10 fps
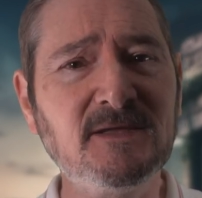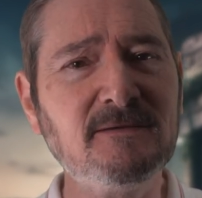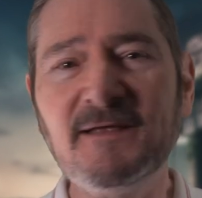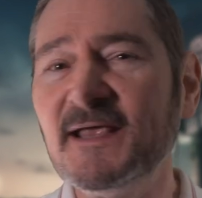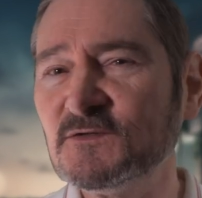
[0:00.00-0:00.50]

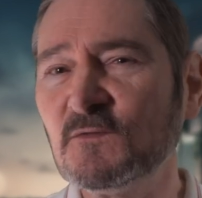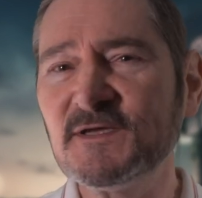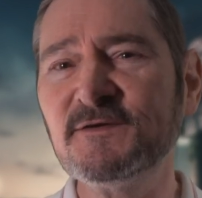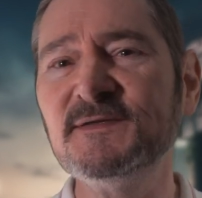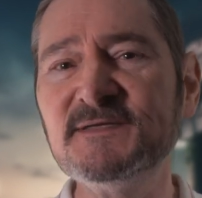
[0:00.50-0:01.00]
And let's also
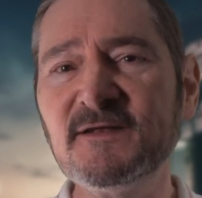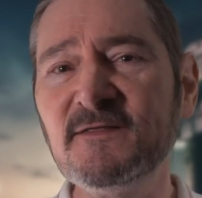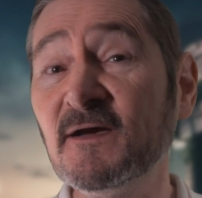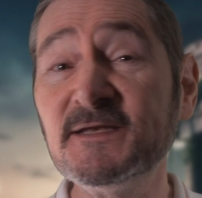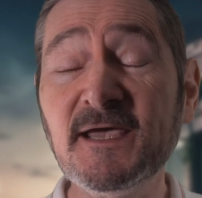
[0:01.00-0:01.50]
consider the
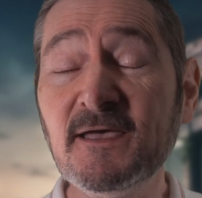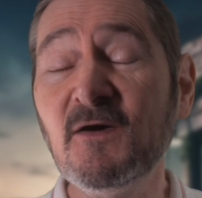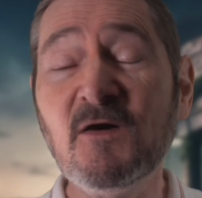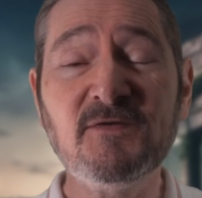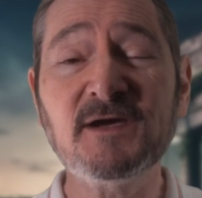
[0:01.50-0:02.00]
idea
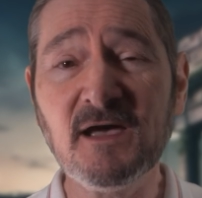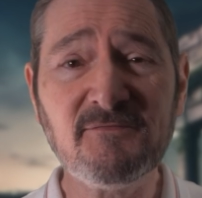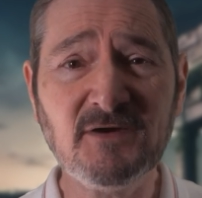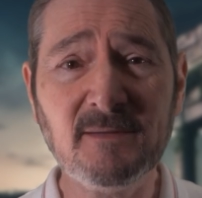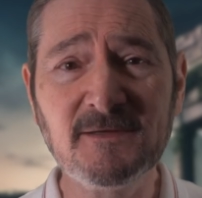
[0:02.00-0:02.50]
of a
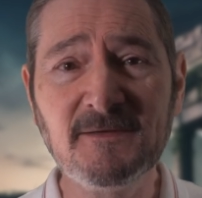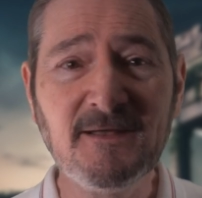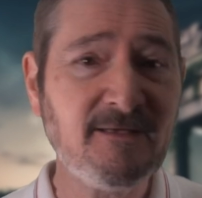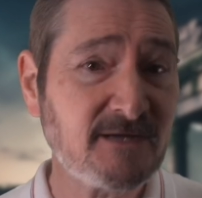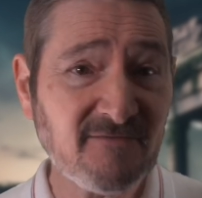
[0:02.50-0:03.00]
cover-up.
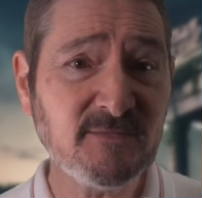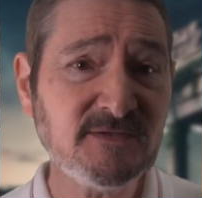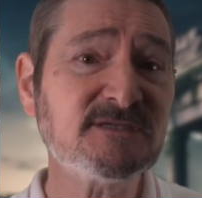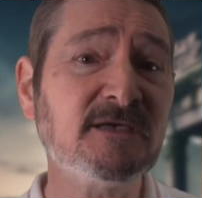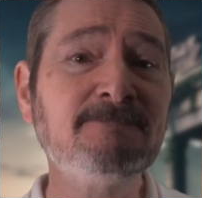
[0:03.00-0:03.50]

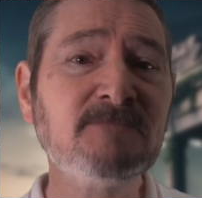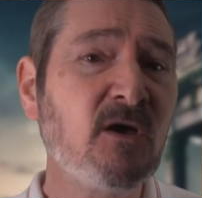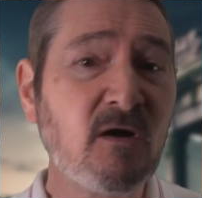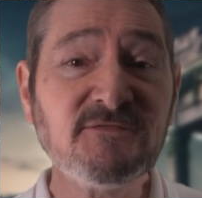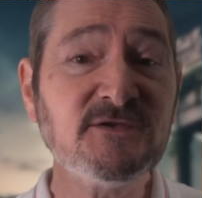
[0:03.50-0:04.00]
Governments are
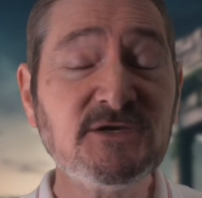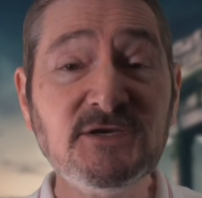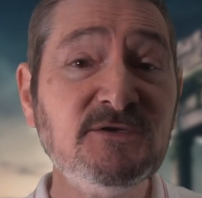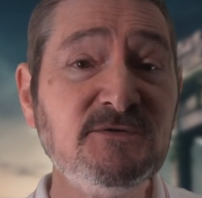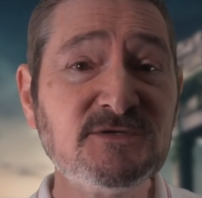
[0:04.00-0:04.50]
often
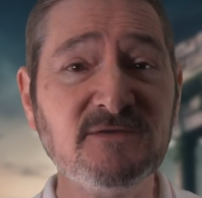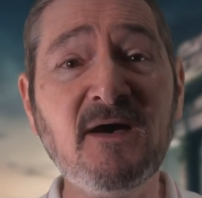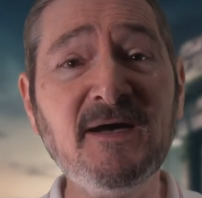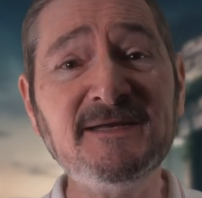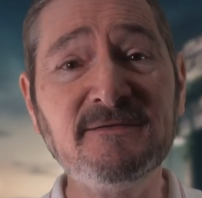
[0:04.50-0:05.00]
accused of
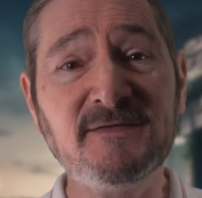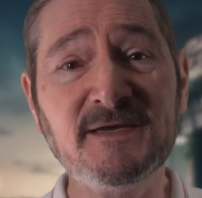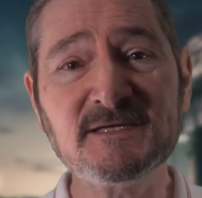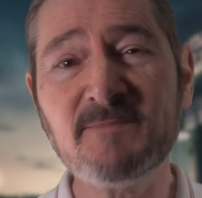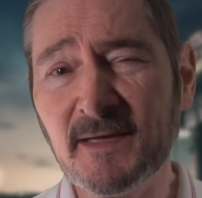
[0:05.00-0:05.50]
hiding
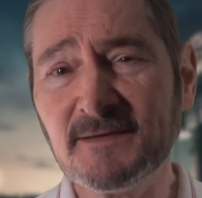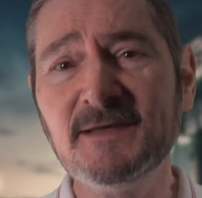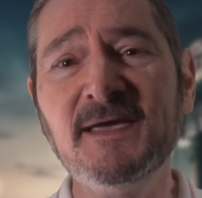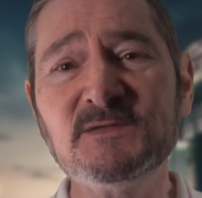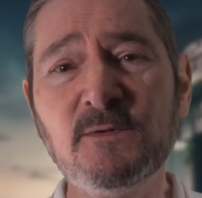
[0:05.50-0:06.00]
things, but
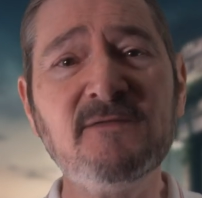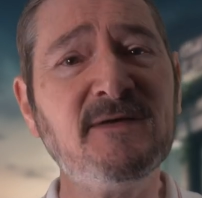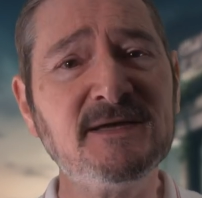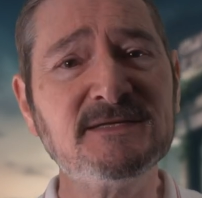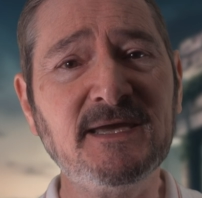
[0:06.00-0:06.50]
it's worth
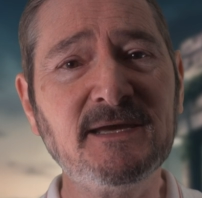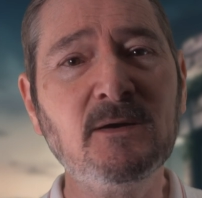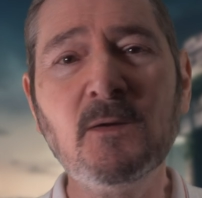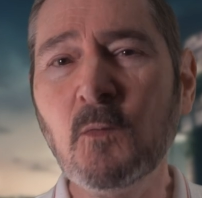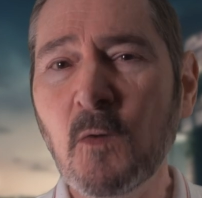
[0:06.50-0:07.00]
asking,
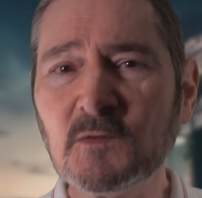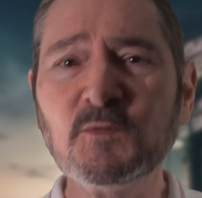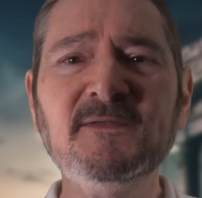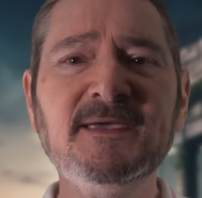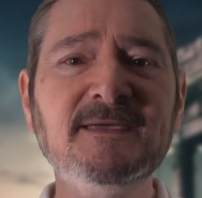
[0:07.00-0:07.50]
what
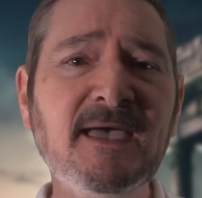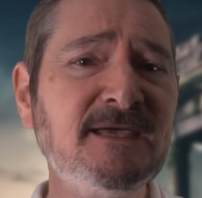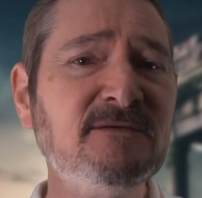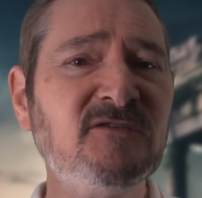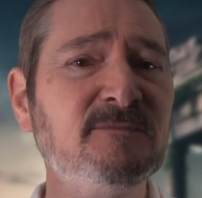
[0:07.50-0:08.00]
would they
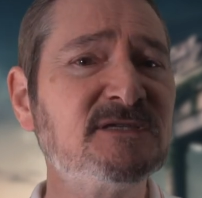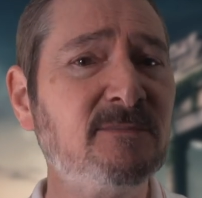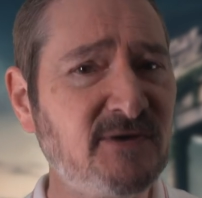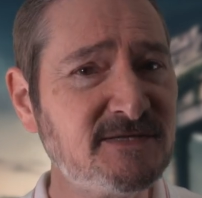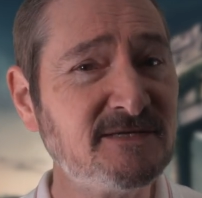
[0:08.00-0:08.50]
gain from
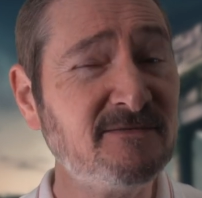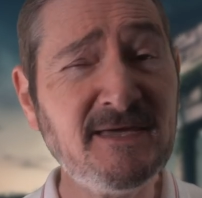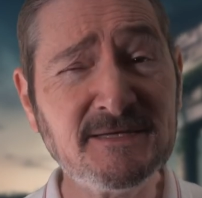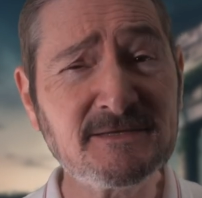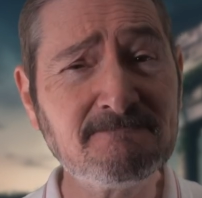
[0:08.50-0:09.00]
suppressing
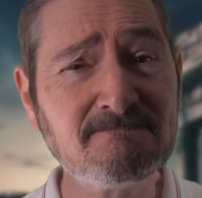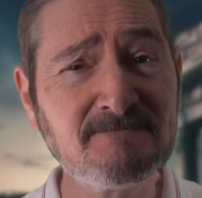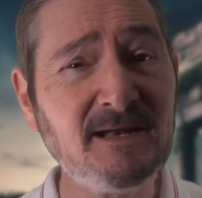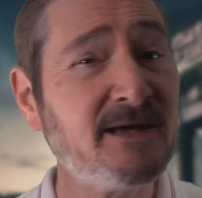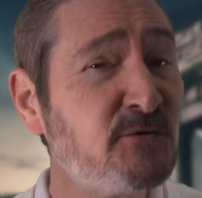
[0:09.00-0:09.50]
this?
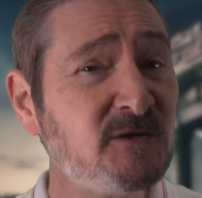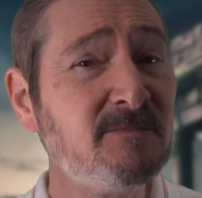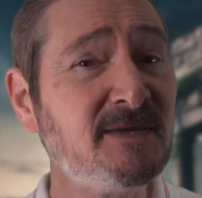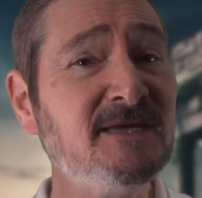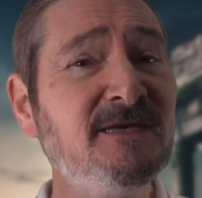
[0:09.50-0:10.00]
Could it
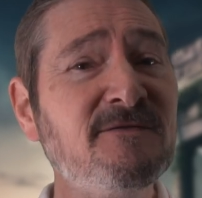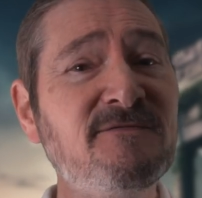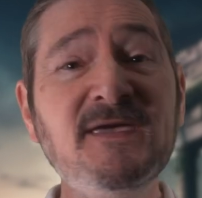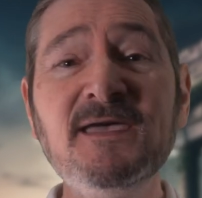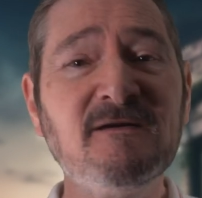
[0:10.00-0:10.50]
be
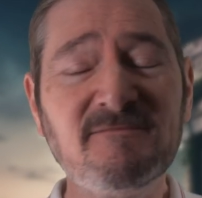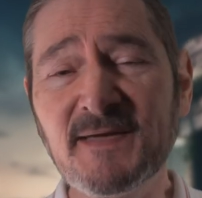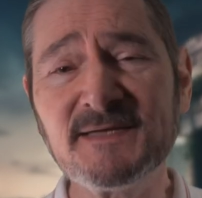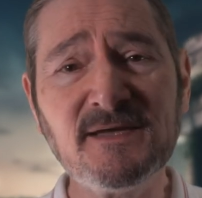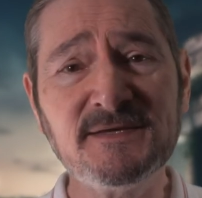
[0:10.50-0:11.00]
fear of
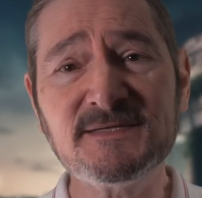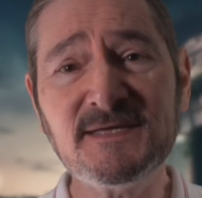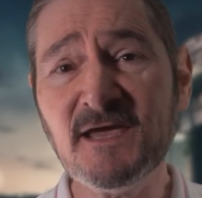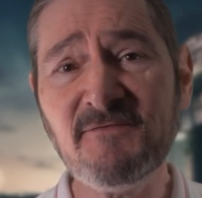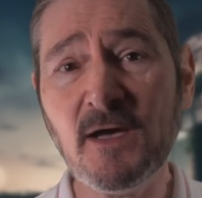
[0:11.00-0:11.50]
mass
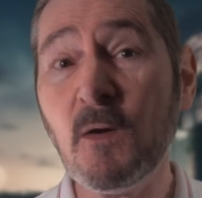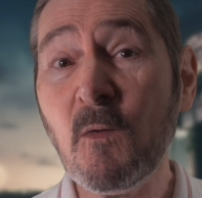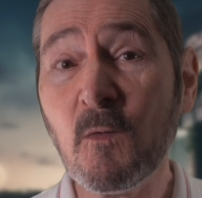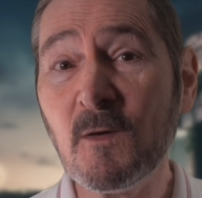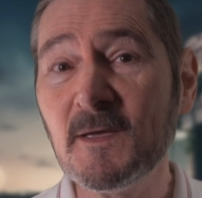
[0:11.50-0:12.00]
hysteria,
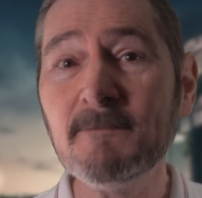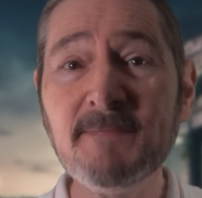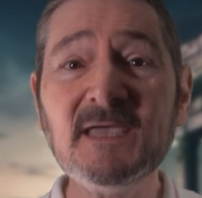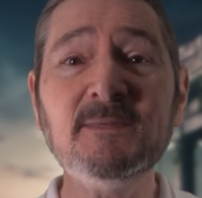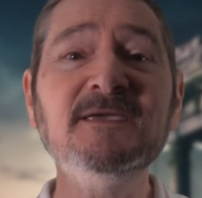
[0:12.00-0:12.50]
or
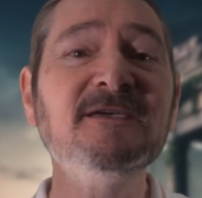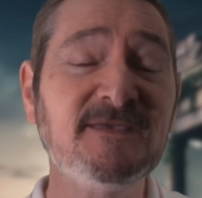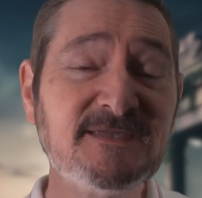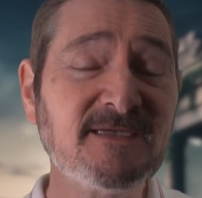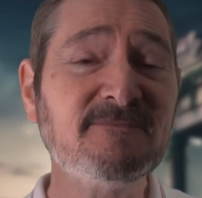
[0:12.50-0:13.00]
maybe
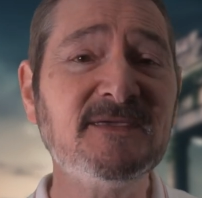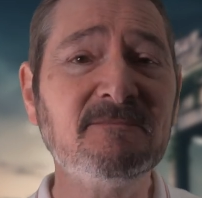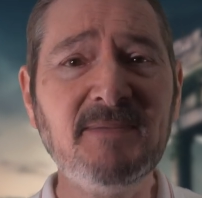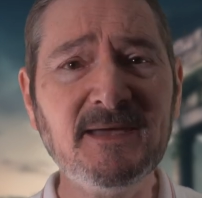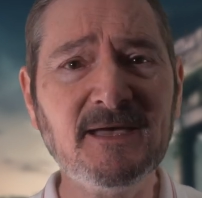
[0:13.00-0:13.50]
there's something
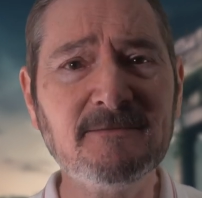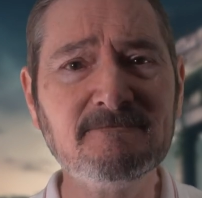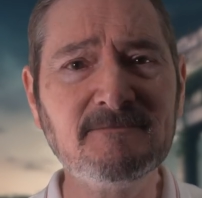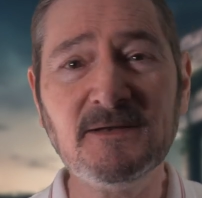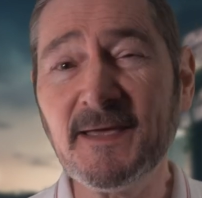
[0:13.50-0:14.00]
bigger,
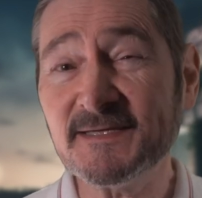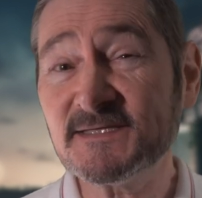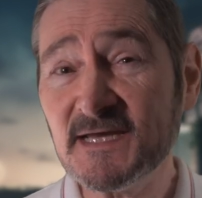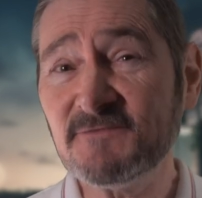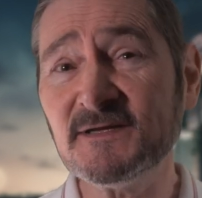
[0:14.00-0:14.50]
like a
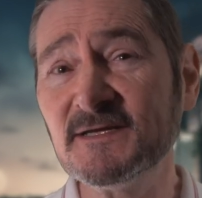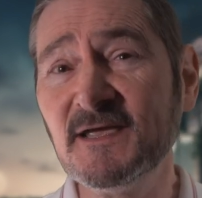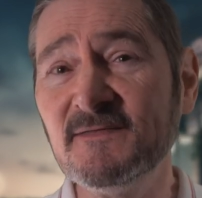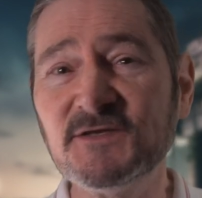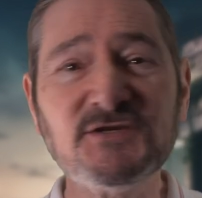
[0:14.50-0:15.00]
secret
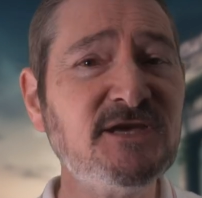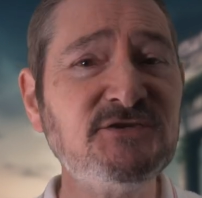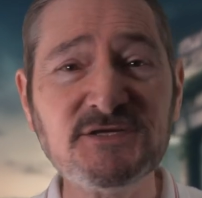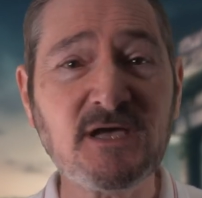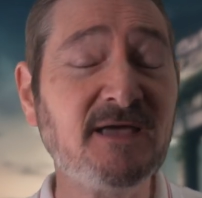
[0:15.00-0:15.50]
that
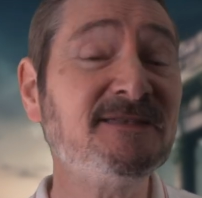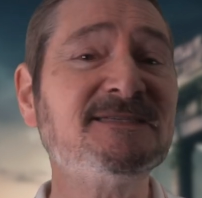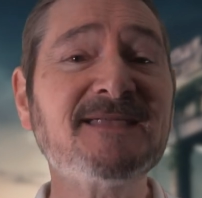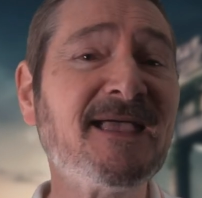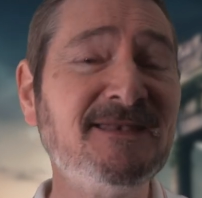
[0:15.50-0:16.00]
changes our
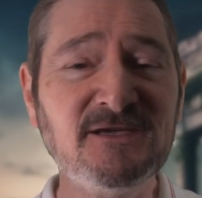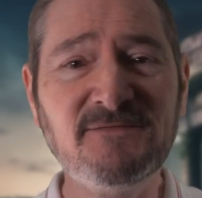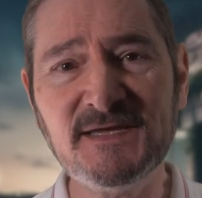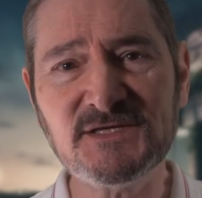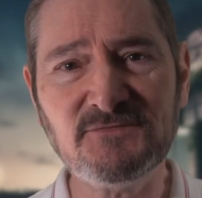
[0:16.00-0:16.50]
understanding of
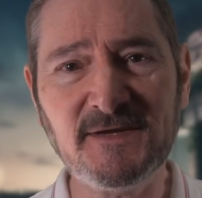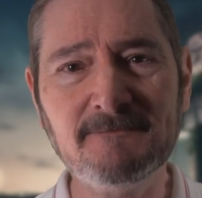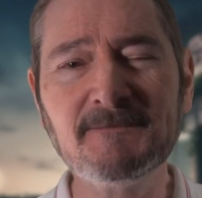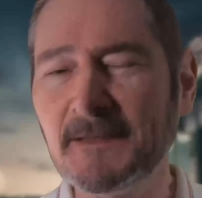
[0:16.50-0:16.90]
history?